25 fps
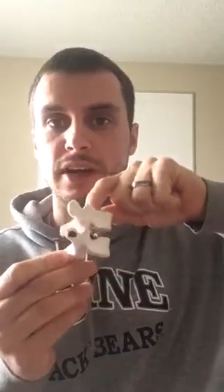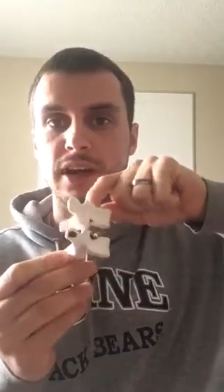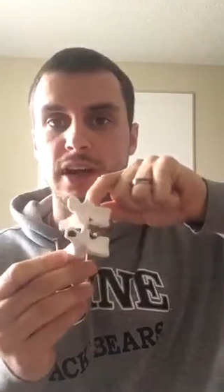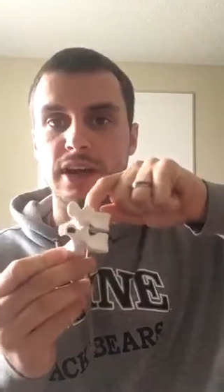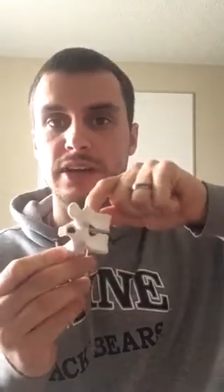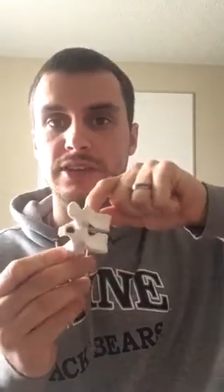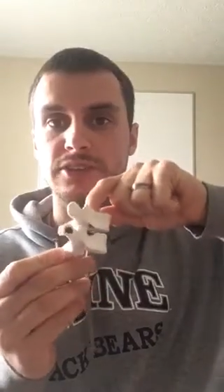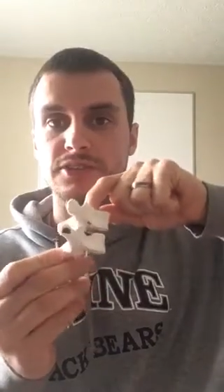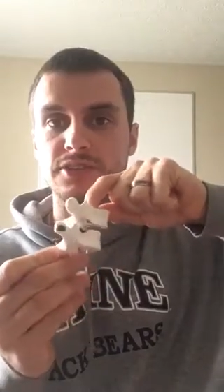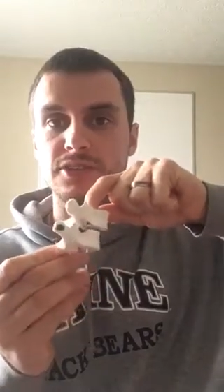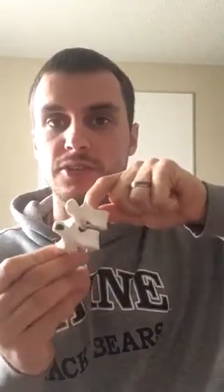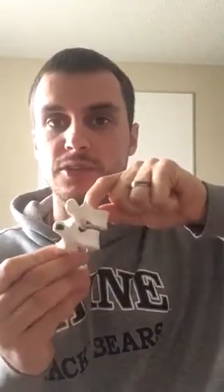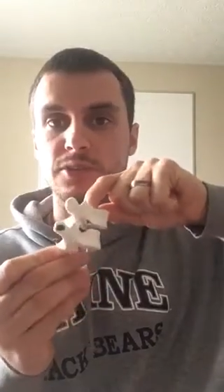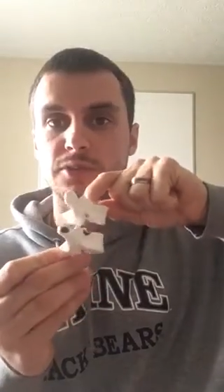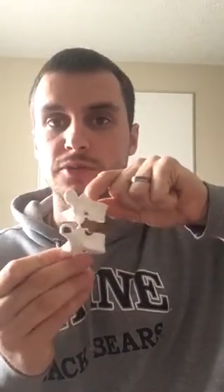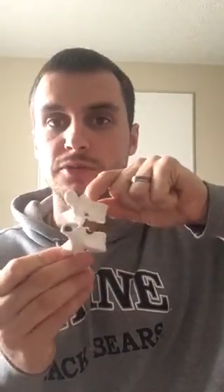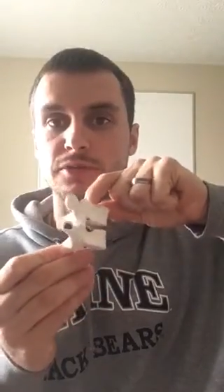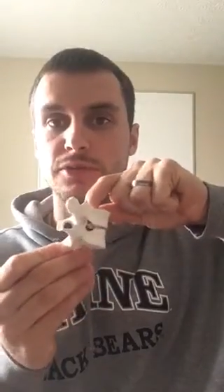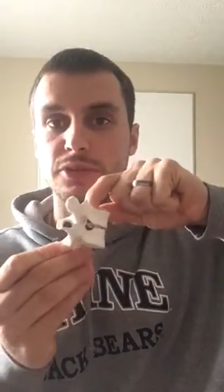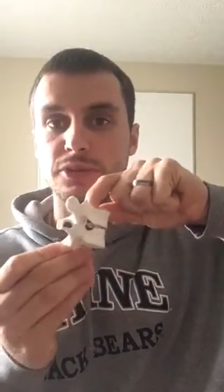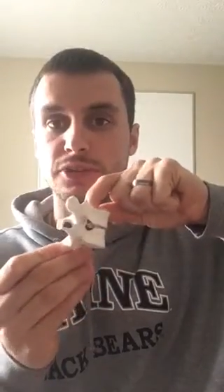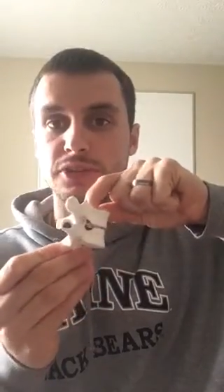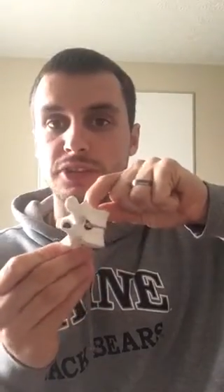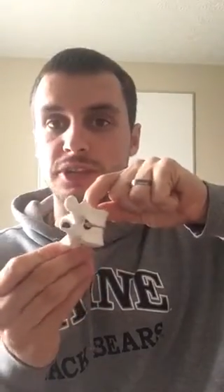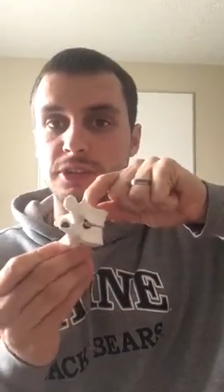
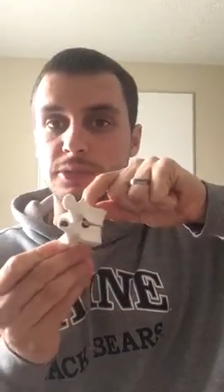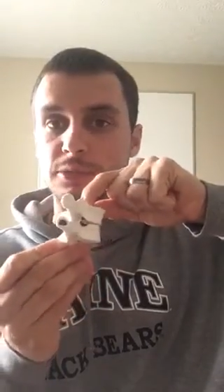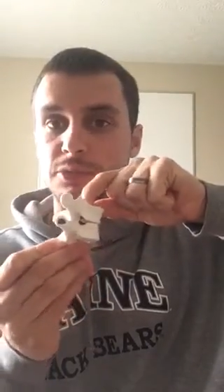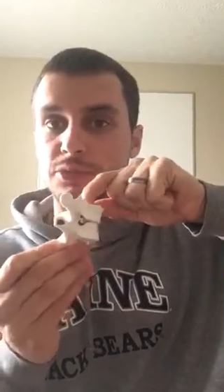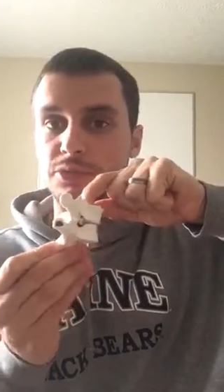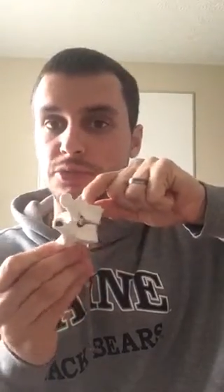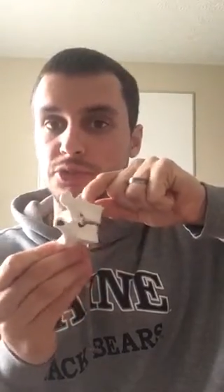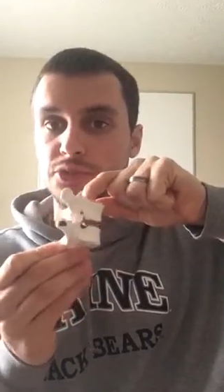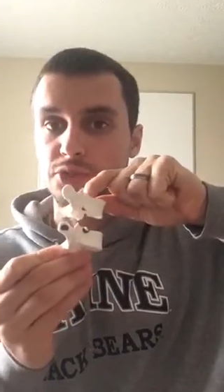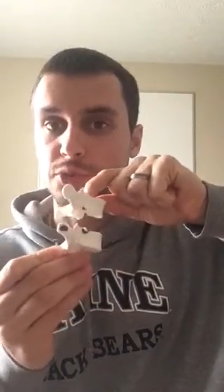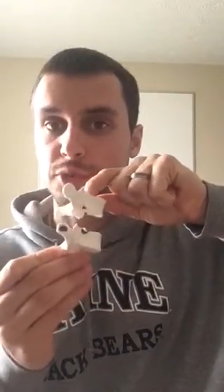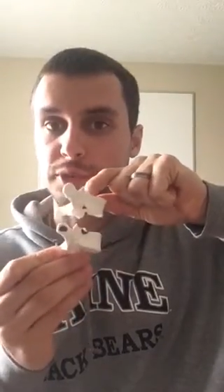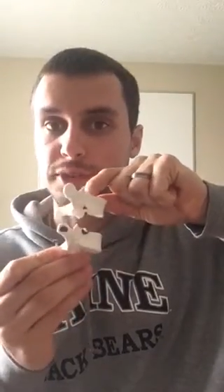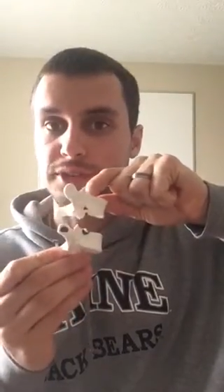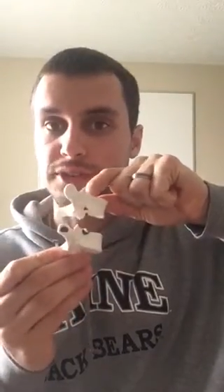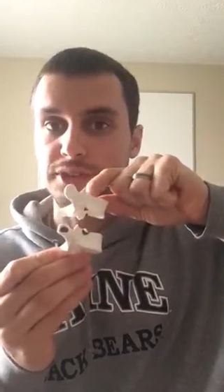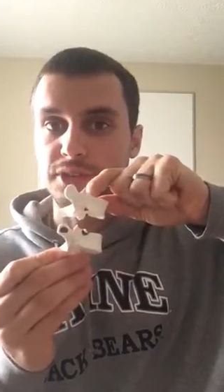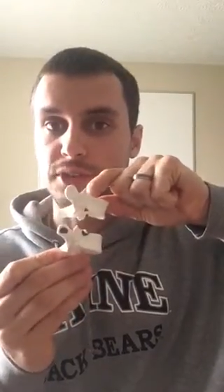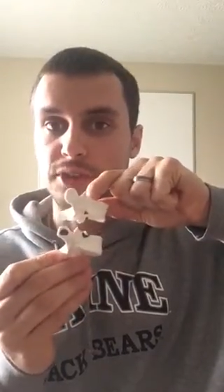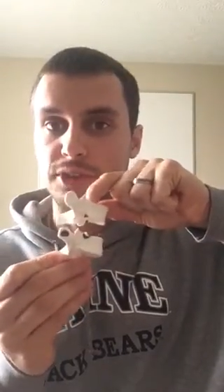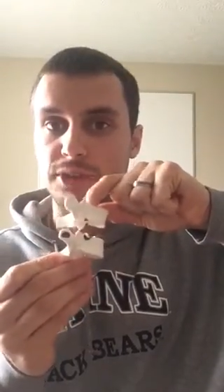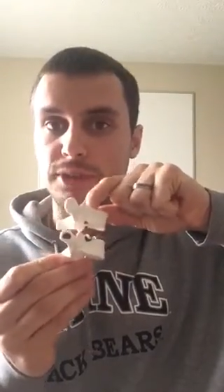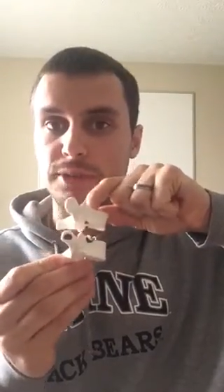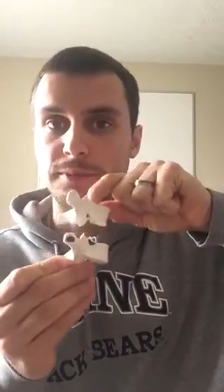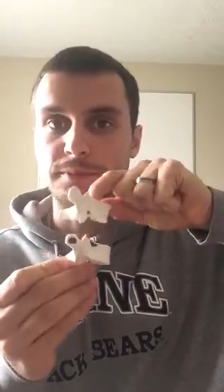costovertebral joints
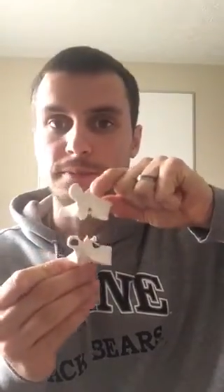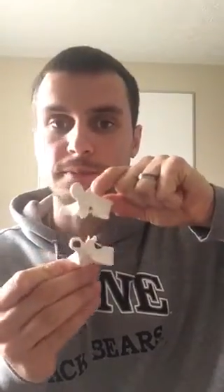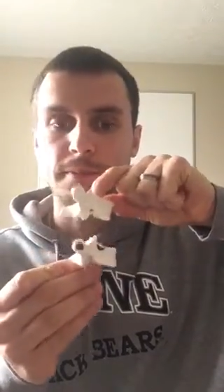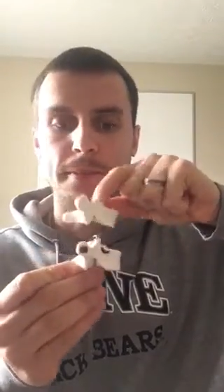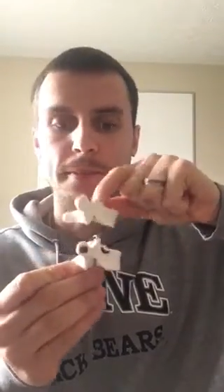are.